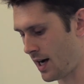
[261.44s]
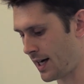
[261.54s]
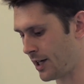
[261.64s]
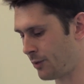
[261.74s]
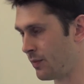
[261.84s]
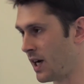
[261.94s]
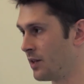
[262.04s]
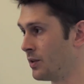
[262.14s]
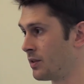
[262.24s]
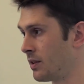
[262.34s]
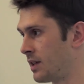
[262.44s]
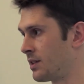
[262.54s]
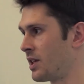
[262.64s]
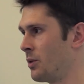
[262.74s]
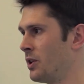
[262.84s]
And as I
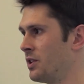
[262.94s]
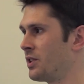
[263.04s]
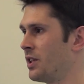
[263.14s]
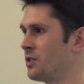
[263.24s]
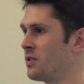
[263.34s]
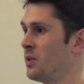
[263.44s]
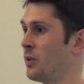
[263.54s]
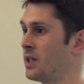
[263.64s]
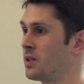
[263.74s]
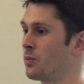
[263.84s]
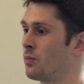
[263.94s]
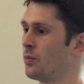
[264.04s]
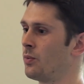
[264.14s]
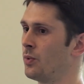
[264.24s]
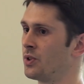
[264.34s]
say, we're in the surgery, which
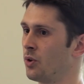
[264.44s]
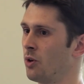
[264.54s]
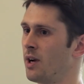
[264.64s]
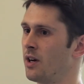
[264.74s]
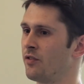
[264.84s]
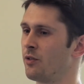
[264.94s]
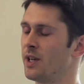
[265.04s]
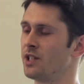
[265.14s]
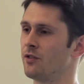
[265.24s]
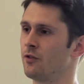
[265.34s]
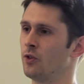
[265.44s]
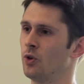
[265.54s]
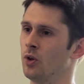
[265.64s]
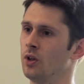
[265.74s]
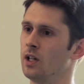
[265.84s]
was all about information
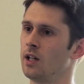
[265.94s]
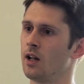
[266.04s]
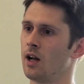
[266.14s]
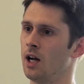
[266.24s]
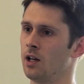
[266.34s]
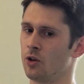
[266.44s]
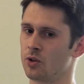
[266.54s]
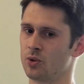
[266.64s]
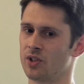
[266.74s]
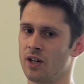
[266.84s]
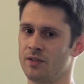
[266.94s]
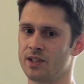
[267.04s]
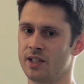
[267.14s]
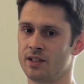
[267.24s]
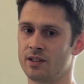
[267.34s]
for local
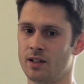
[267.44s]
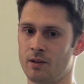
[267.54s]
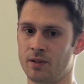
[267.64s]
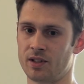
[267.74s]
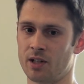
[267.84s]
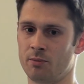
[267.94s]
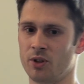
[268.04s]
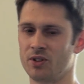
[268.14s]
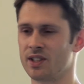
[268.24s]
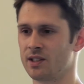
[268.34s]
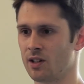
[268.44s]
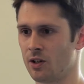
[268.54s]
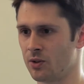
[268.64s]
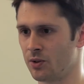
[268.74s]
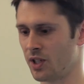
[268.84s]
services and signposting to
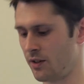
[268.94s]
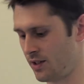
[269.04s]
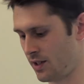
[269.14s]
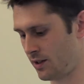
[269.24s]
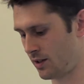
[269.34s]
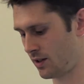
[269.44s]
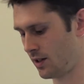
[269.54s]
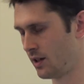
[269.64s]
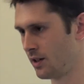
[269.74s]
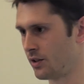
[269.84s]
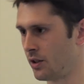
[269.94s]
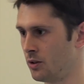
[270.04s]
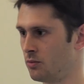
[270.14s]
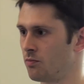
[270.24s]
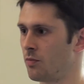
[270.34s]
local services.
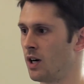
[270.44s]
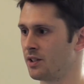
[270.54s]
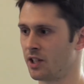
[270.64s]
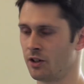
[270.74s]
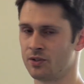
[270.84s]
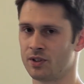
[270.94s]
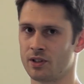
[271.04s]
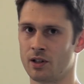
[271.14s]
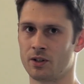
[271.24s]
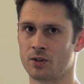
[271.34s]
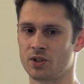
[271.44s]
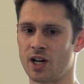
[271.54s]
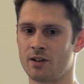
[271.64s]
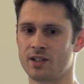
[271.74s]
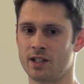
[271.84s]
So ourselves as a local
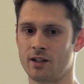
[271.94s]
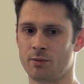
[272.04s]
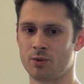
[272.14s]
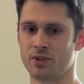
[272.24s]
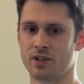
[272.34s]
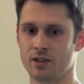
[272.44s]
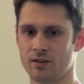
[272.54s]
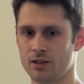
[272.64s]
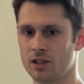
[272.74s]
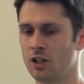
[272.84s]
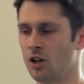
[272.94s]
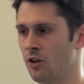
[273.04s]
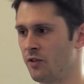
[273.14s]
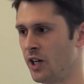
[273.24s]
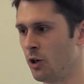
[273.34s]
charity are able to
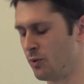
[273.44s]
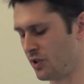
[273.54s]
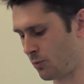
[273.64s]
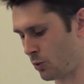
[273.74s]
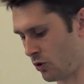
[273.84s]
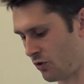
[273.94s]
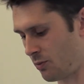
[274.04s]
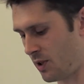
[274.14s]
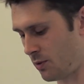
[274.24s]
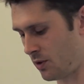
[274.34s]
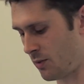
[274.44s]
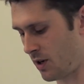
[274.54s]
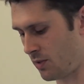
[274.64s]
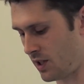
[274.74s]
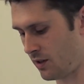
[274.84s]
offer help and support to people who
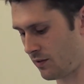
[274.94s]
might be